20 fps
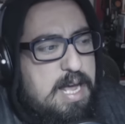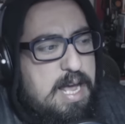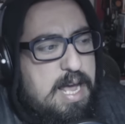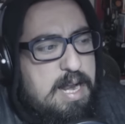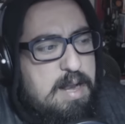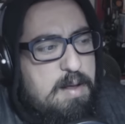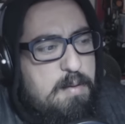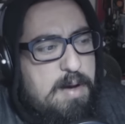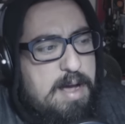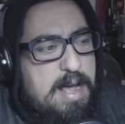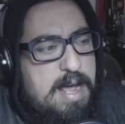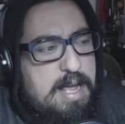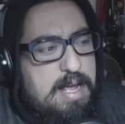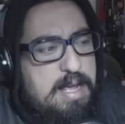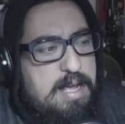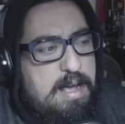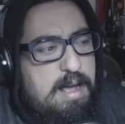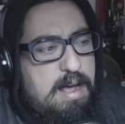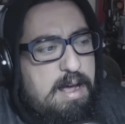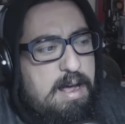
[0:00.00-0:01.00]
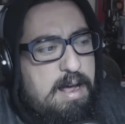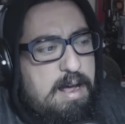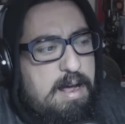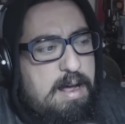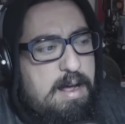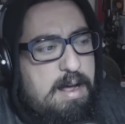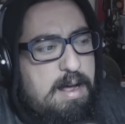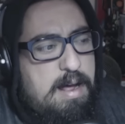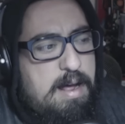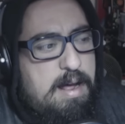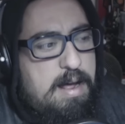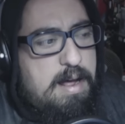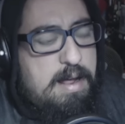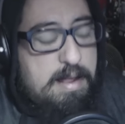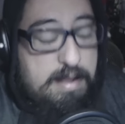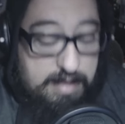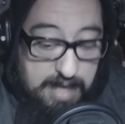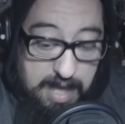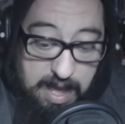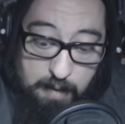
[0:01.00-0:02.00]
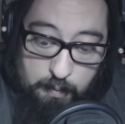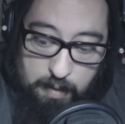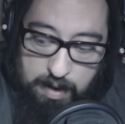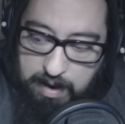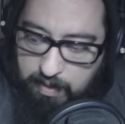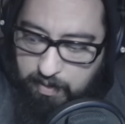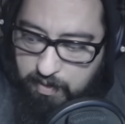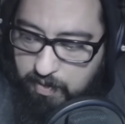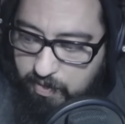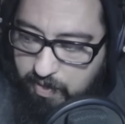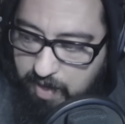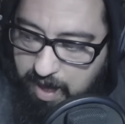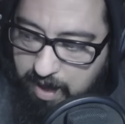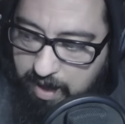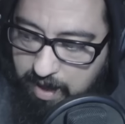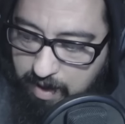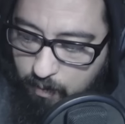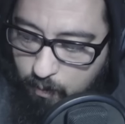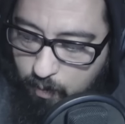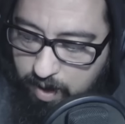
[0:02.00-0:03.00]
Anyway, one other thing.